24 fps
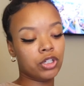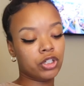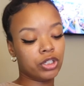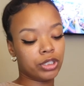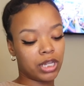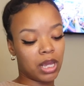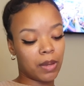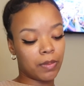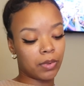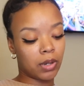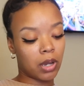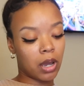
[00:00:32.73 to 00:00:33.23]
It
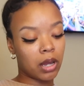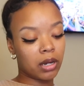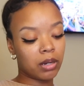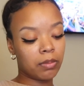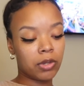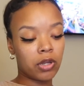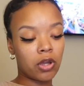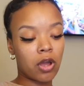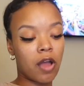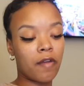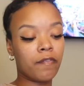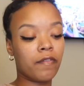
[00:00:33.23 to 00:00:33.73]
just kept cutting
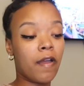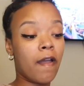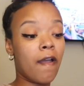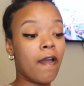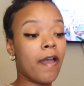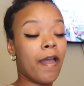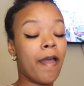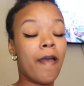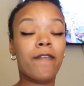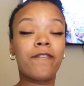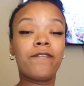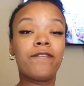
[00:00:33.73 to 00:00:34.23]
me off
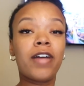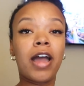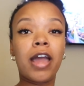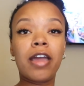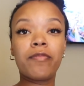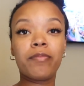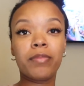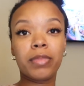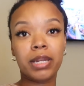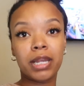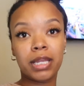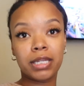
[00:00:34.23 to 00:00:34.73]
at
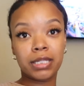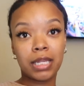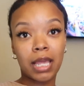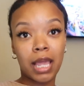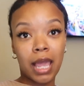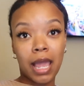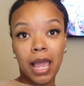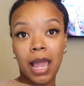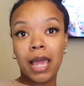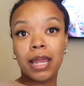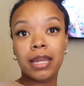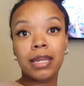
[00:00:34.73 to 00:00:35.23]
5 minutes,
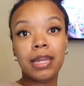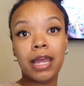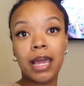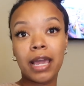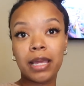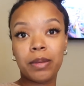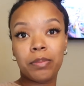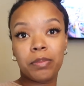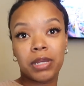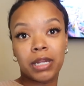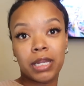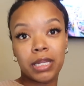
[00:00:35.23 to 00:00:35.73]
at
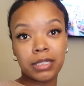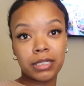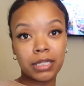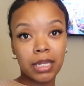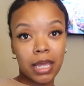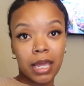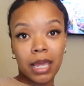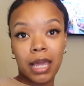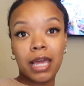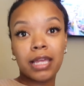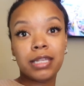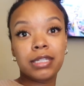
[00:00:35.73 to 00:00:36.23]
9 minutes,
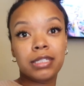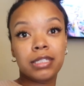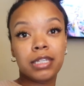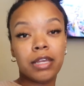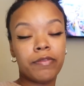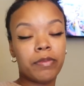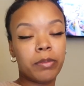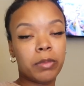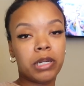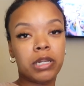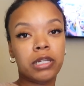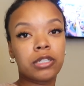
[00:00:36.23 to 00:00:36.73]
at
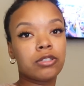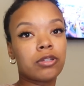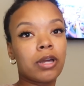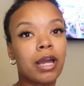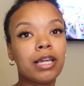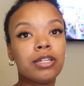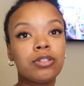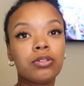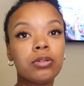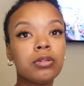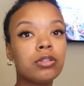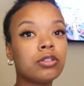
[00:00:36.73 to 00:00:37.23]
7 minutes. So
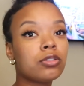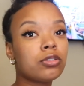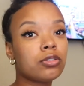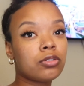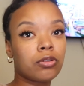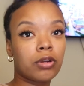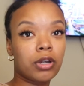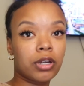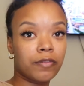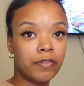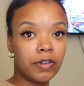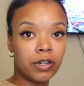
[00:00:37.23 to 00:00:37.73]
I told this
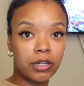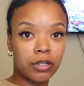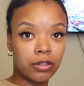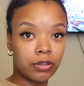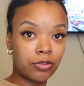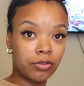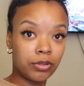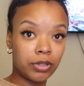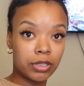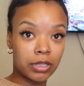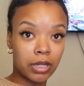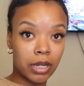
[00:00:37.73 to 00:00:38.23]
story fucking
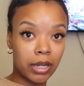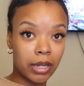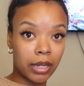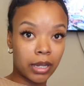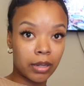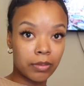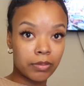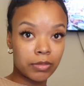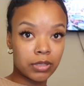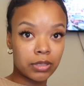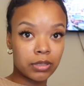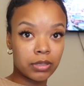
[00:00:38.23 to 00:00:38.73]
3
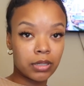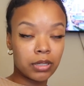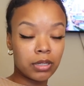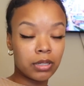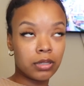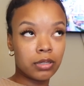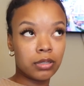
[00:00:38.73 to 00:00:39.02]
times.